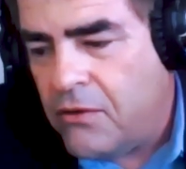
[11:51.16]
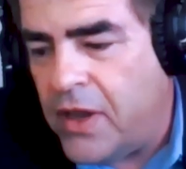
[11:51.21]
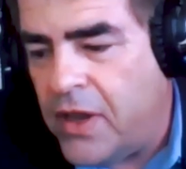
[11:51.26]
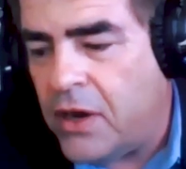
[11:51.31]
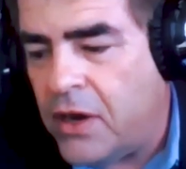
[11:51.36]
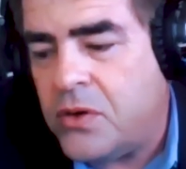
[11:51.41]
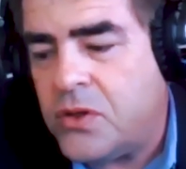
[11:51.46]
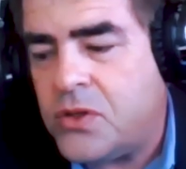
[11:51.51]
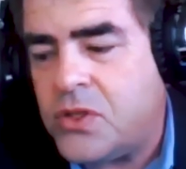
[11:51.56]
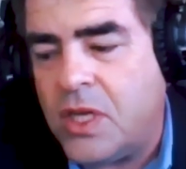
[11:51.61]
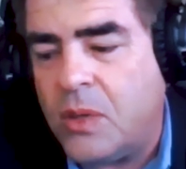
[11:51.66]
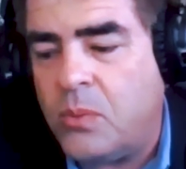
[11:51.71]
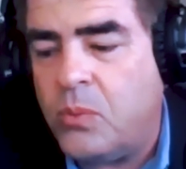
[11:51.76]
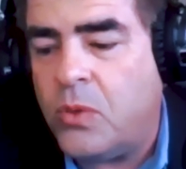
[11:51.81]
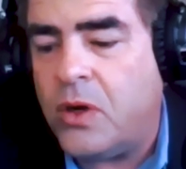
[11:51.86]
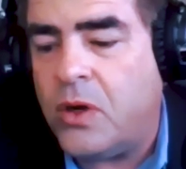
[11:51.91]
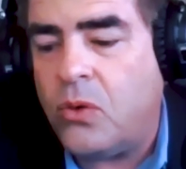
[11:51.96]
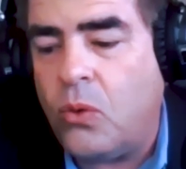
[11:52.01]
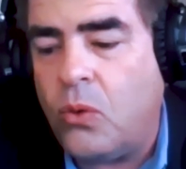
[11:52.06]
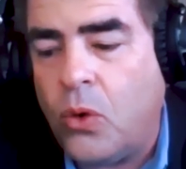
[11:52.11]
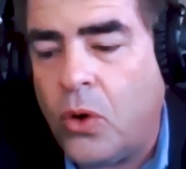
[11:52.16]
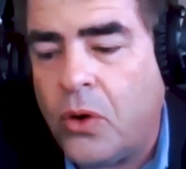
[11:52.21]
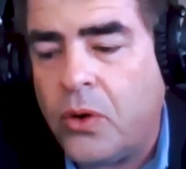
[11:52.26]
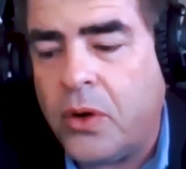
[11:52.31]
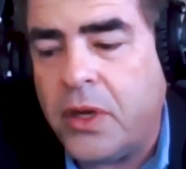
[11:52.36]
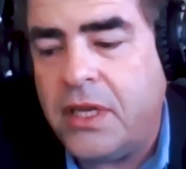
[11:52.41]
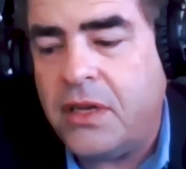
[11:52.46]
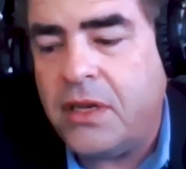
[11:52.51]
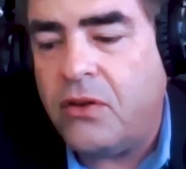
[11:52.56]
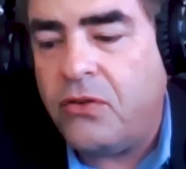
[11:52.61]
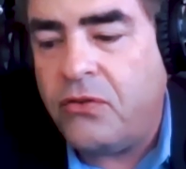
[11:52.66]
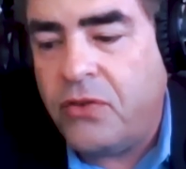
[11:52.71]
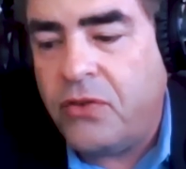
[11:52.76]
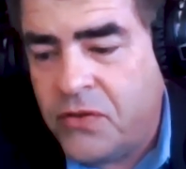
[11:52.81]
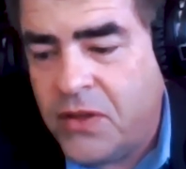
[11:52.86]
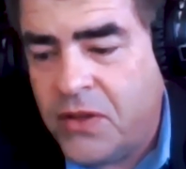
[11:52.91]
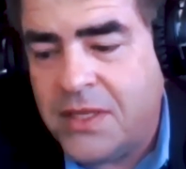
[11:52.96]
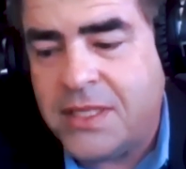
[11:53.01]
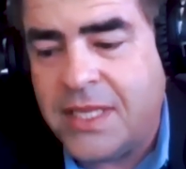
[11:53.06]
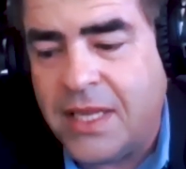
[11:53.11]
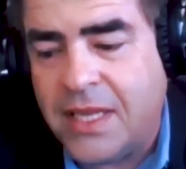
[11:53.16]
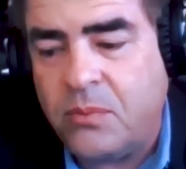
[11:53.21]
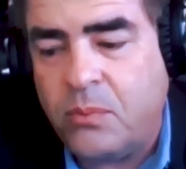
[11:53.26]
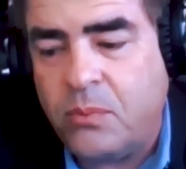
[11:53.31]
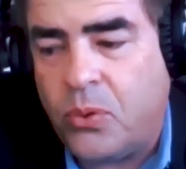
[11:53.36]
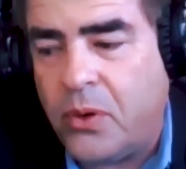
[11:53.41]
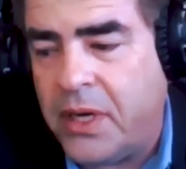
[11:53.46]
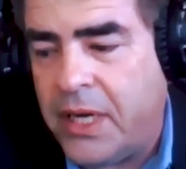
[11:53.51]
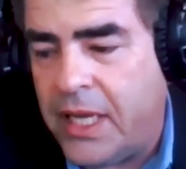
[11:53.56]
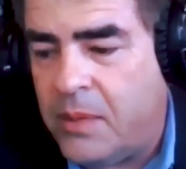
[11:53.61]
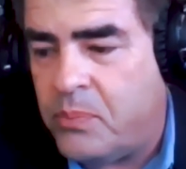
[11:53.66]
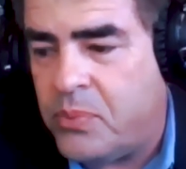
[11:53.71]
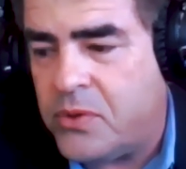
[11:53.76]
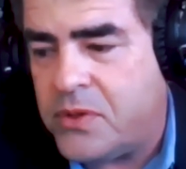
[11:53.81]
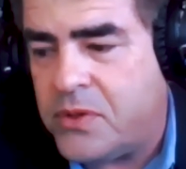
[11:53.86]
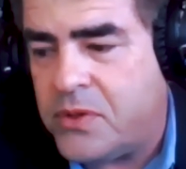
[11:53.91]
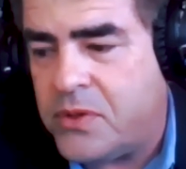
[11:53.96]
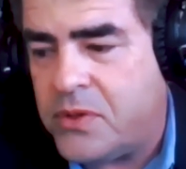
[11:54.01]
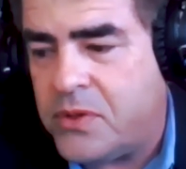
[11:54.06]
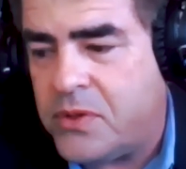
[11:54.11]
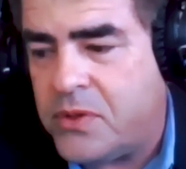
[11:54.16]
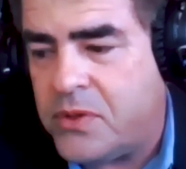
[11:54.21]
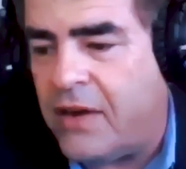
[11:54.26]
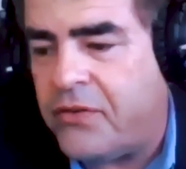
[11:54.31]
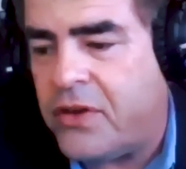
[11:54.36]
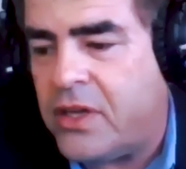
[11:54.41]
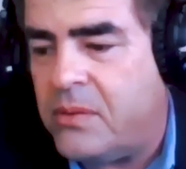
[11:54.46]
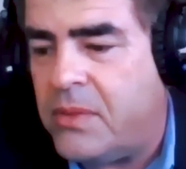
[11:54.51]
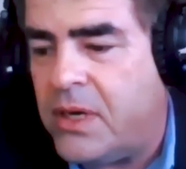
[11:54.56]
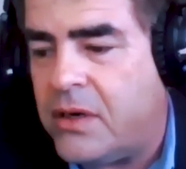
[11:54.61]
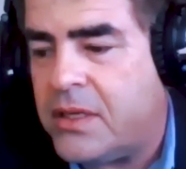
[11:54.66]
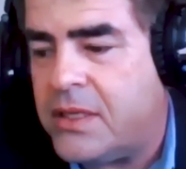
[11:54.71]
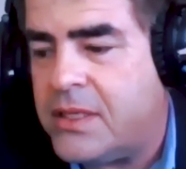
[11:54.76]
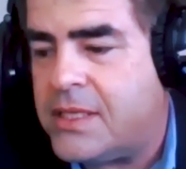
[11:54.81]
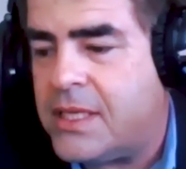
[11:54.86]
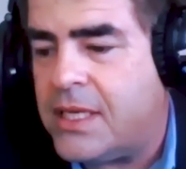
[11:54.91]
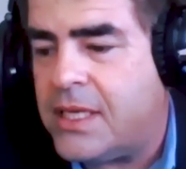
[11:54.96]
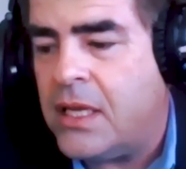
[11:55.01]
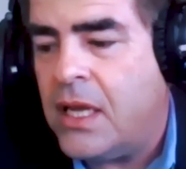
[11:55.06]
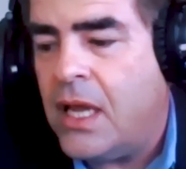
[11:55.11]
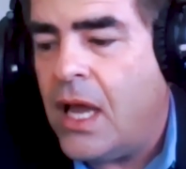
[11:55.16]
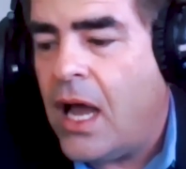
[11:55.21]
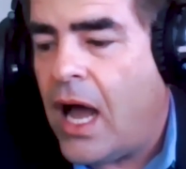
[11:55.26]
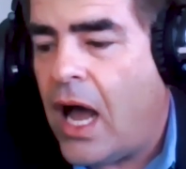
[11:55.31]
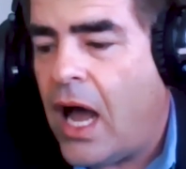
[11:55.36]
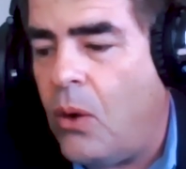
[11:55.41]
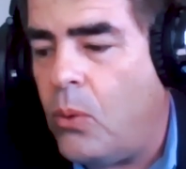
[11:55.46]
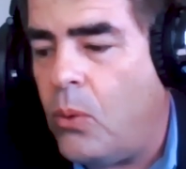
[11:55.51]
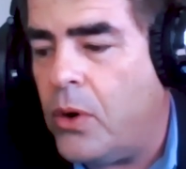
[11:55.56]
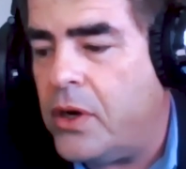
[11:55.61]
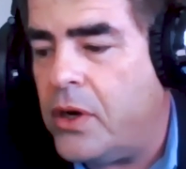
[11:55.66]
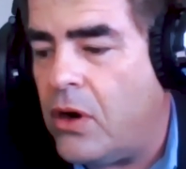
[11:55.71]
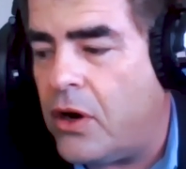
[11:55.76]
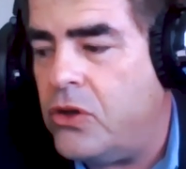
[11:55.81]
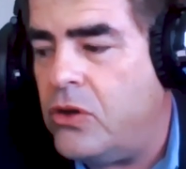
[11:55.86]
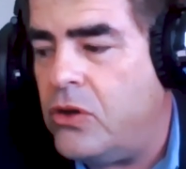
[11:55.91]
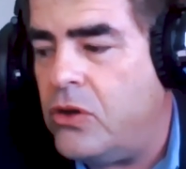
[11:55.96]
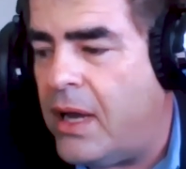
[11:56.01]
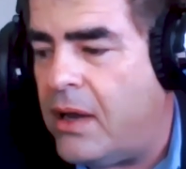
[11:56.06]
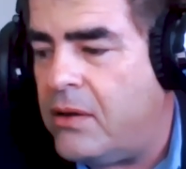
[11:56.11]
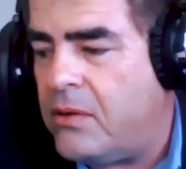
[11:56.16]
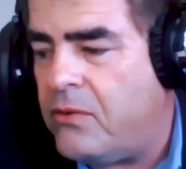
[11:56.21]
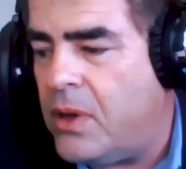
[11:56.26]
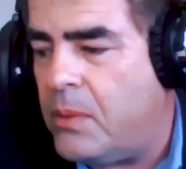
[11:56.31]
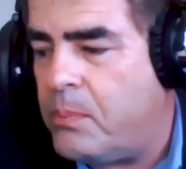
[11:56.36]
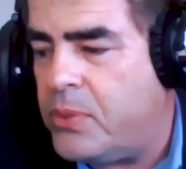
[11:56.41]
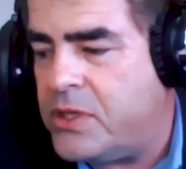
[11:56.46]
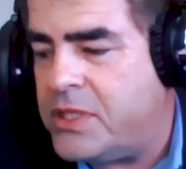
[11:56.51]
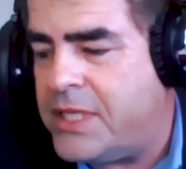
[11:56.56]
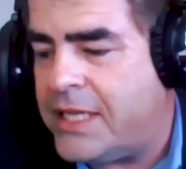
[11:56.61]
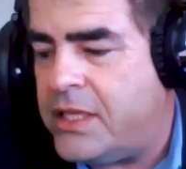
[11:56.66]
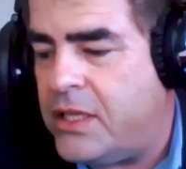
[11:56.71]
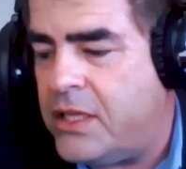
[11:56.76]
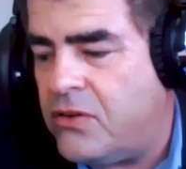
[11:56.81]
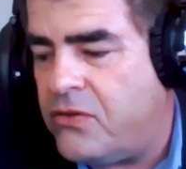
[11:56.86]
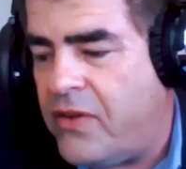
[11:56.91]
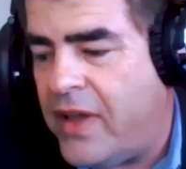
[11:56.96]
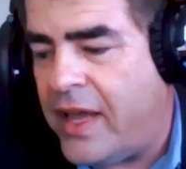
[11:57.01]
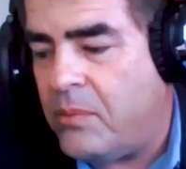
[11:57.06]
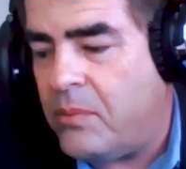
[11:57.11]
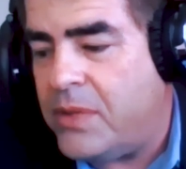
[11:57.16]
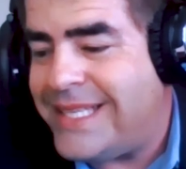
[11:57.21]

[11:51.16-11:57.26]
very somewhat worried. 57.8% of African Americans said, How worried are you about protecting your family?